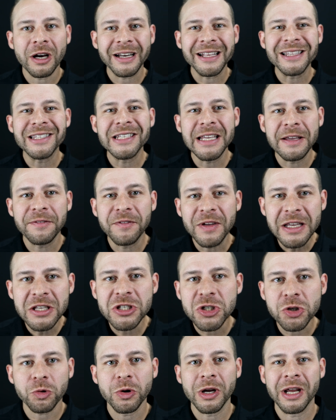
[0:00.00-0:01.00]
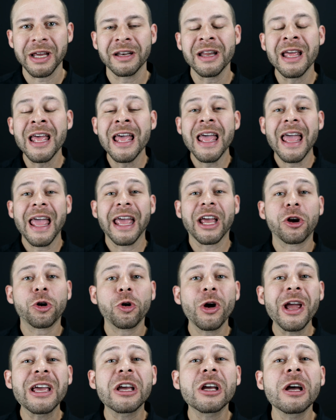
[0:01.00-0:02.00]
on a TV screen and
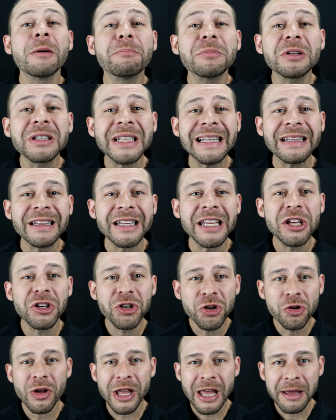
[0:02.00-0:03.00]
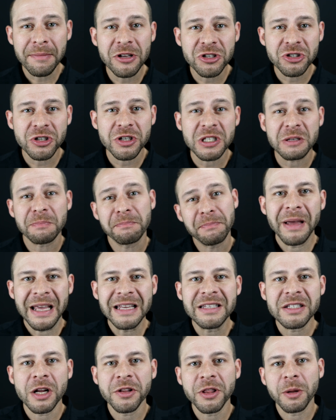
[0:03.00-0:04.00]
create completely new images
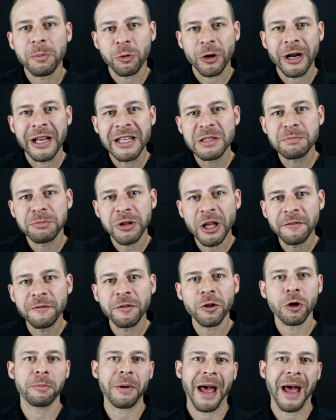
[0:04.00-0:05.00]
based on the brain's blood flow